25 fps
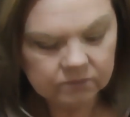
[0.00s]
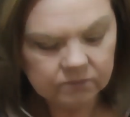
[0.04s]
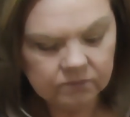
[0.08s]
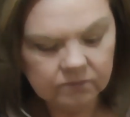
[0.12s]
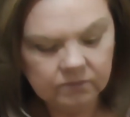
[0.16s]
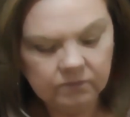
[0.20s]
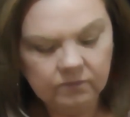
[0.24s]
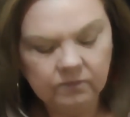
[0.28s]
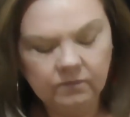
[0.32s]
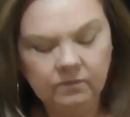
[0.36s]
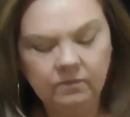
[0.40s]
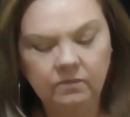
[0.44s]

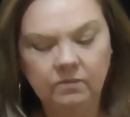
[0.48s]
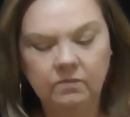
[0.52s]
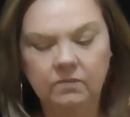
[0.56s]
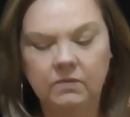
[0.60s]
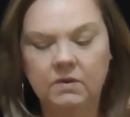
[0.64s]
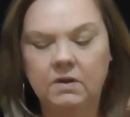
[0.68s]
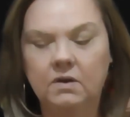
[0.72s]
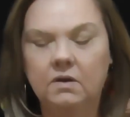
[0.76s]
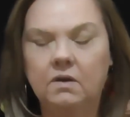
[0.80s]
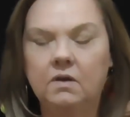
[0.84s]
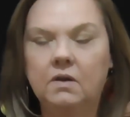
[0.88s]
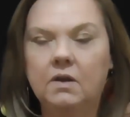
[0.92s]

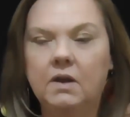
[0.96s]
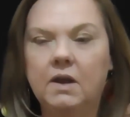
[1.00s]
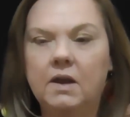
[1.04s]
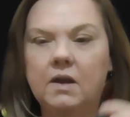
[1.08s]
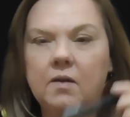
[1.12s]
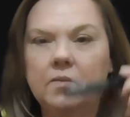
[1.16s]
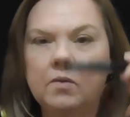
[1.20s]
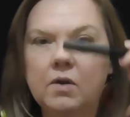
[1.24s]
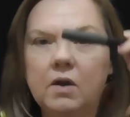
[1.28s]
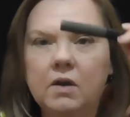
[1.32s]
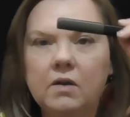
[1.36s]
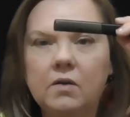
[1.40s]
Okay,
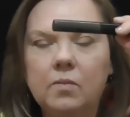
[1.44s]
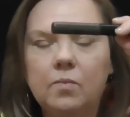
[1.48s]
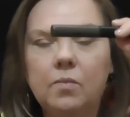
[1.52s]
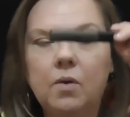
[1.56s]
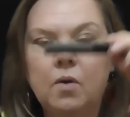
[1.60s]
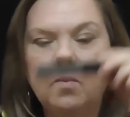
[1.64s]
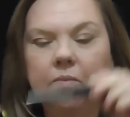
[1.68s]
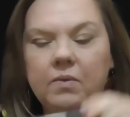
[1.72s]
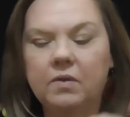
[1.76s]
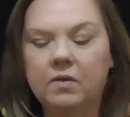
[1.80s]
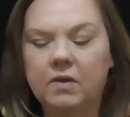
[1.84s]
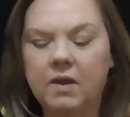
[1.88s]
I'm going to
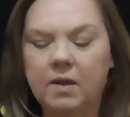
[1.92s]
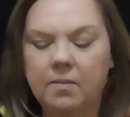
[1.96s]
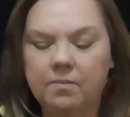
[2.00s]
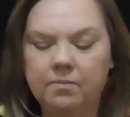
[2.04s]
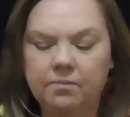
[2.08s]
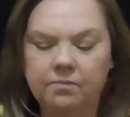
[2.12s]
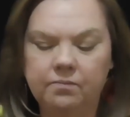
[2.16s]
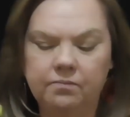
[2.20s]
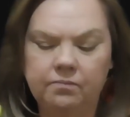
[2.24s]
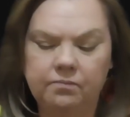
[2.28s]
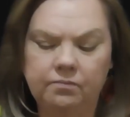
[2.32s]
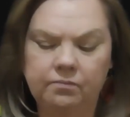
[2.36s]
pop
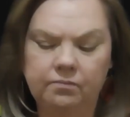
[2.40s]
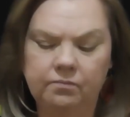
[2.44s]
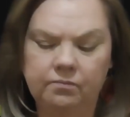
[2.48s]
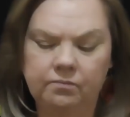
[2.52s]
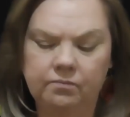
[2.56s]
some